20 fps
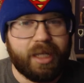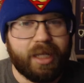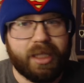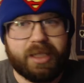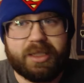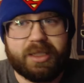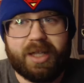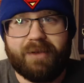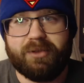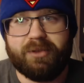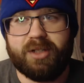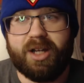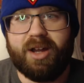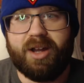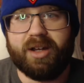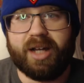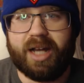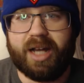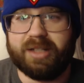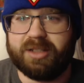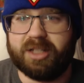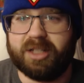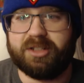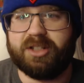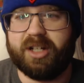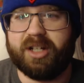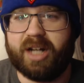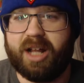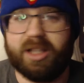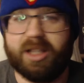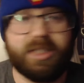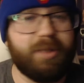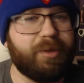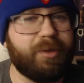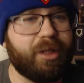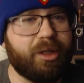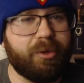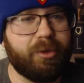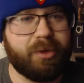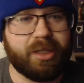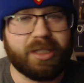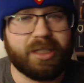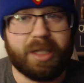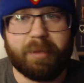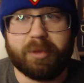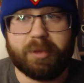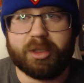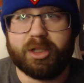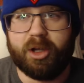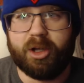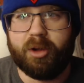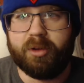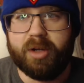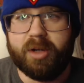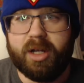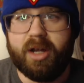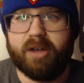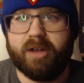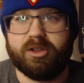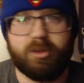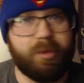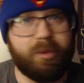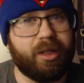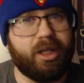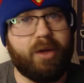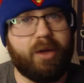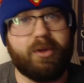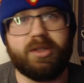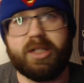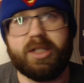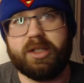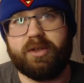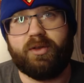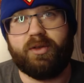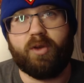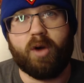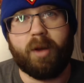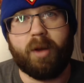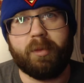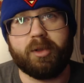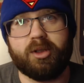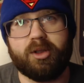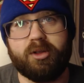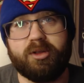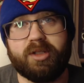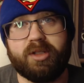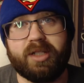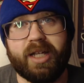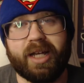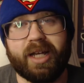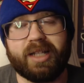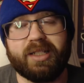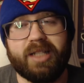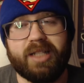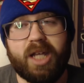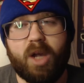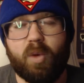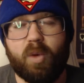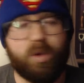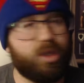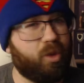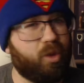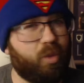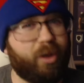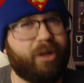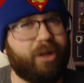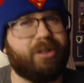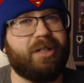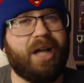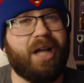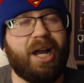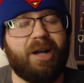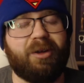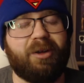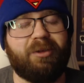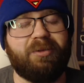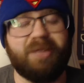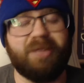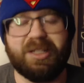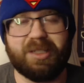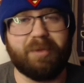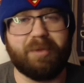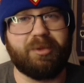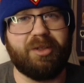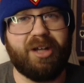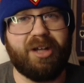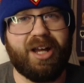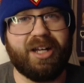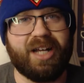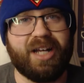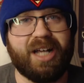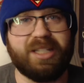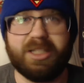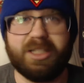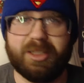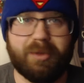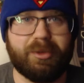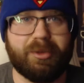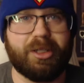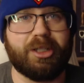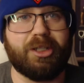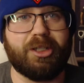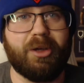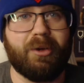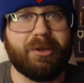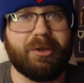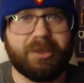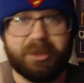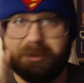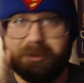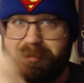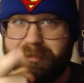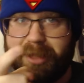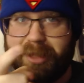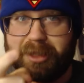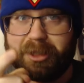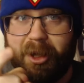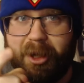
let's dive into now, guys. Let's check it out. Let's see what they do with this episode, assuming Lois Season 4, Episode 6, with a weird title. Let's jump into now, guys. Let's see what they show us. Let's